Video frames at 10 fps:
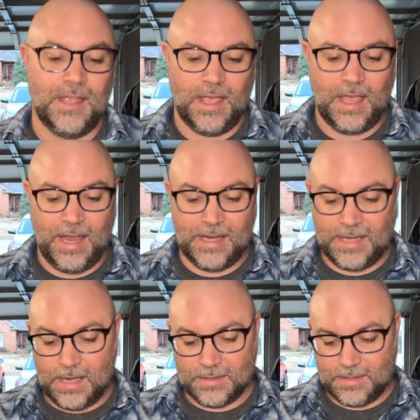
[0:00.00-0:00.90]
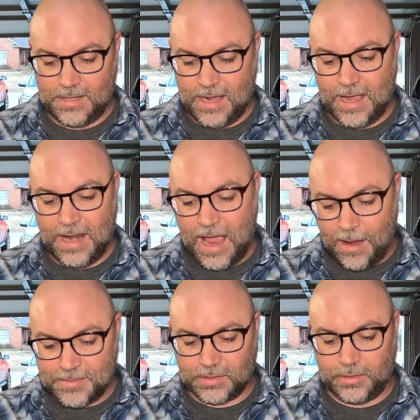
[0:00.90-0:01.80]
it does, and
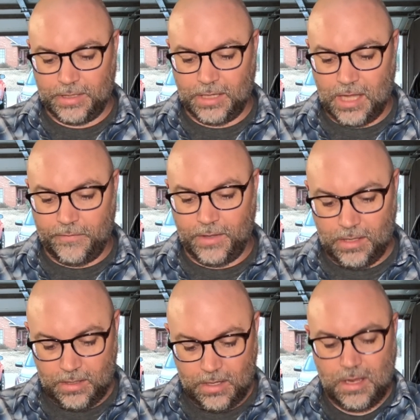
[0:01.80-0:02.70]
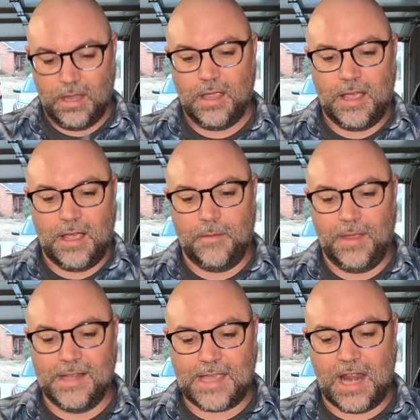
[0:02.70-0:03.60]
absolutely love it.
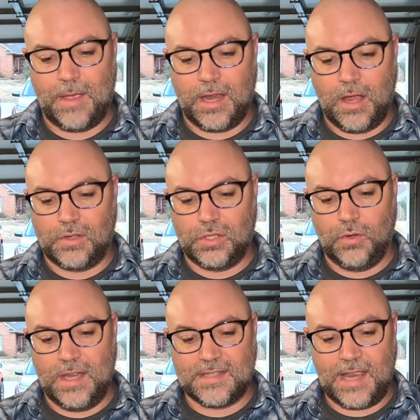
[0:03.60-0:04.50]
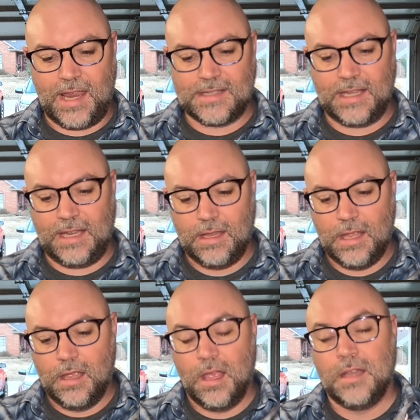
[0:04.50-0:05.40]
It's kind of my go-to. It stays
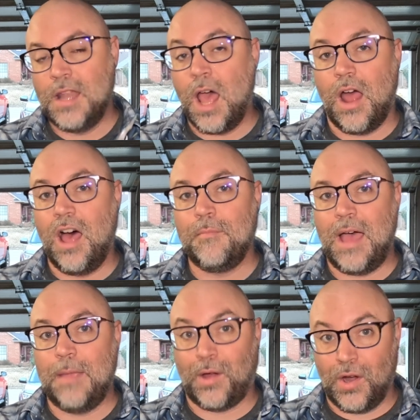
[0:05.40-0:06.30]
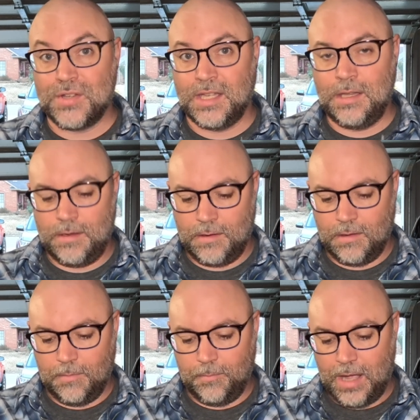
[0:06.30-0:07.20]
not on my person,
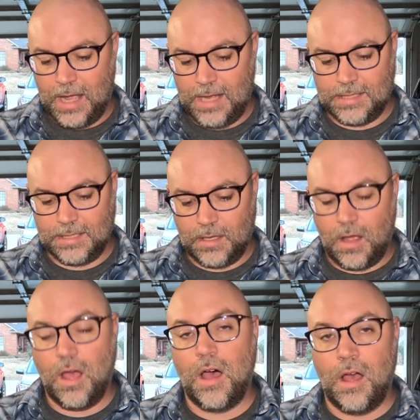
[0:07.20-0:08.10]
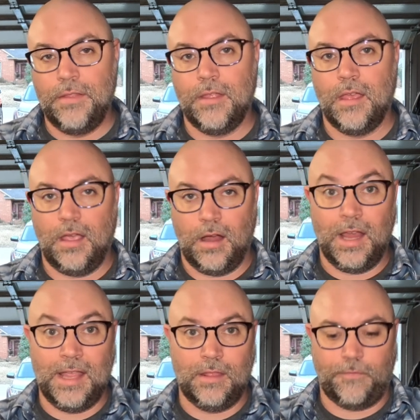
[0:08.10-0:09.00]
but on or
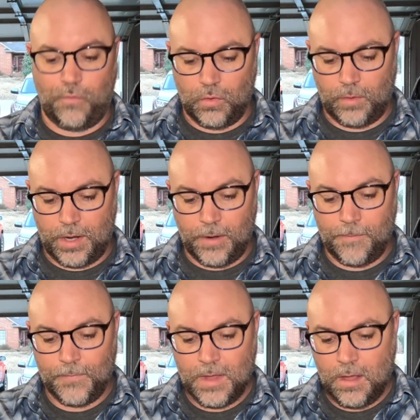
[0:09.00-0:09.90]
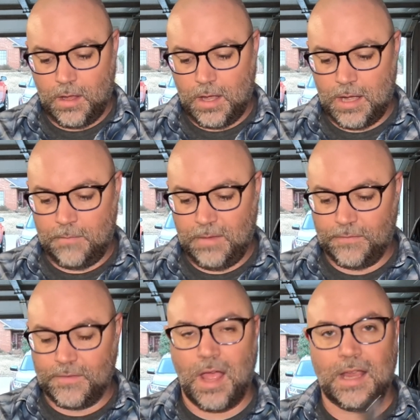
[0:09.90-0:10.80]
in the Forerunner,
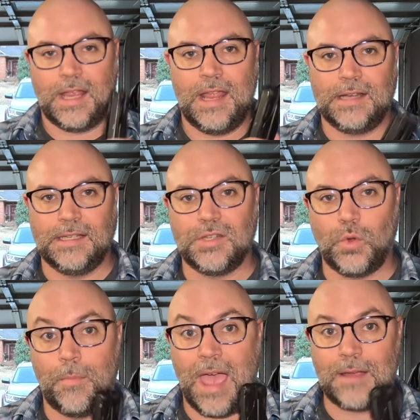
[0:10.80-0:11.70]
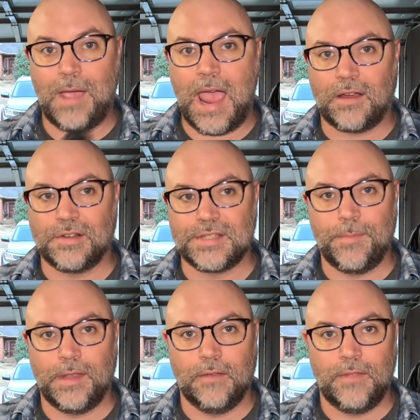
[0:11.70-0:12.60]
if not connected to a backpack or
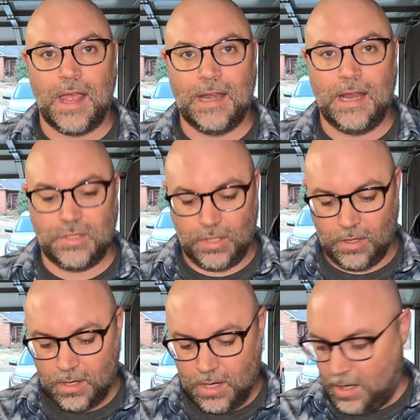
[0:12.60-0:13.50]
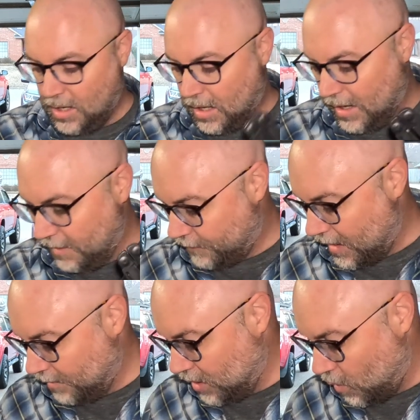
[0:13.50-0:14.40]
something of that nature, if I
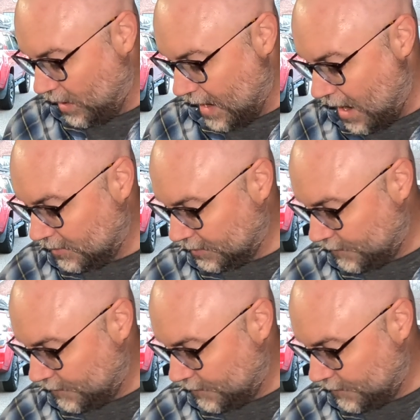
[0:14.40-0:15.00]
am going out.